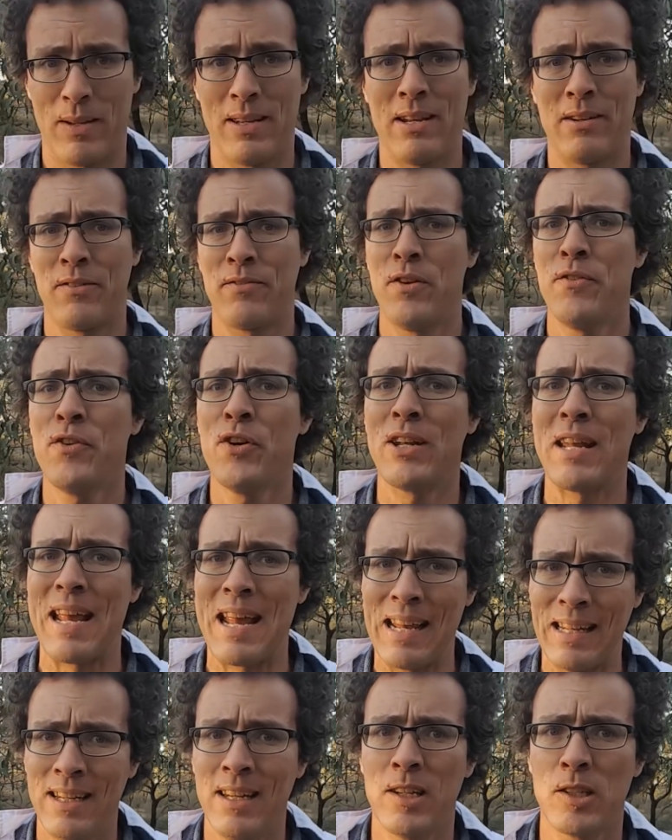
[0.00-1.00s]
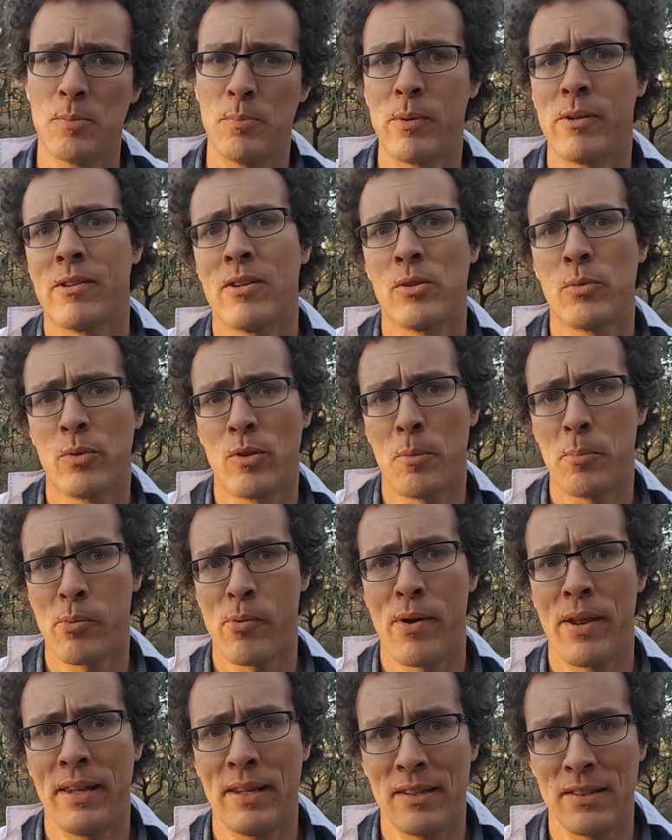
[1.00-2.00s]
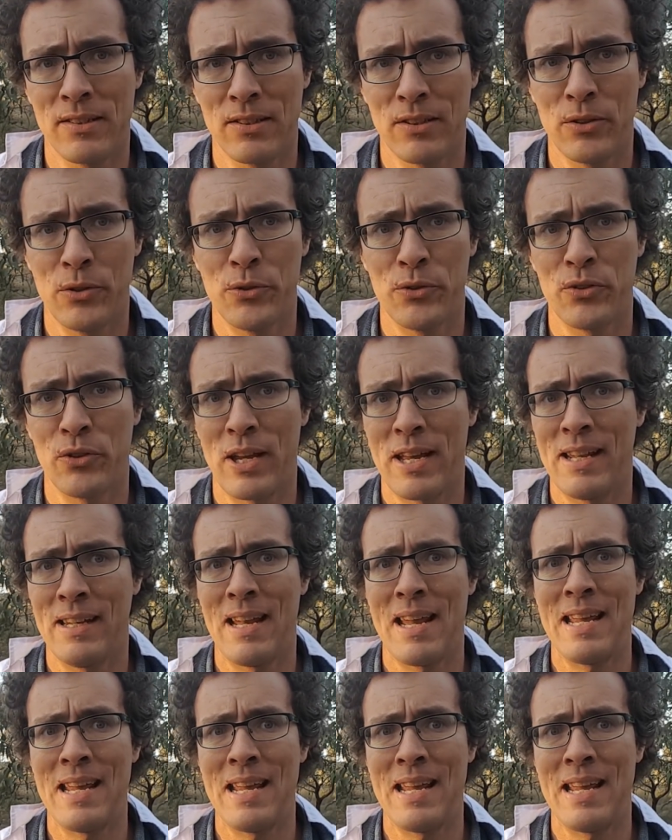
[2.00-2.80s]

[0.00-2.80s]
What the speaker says: Now, if you've got any experience with operating a sluice or have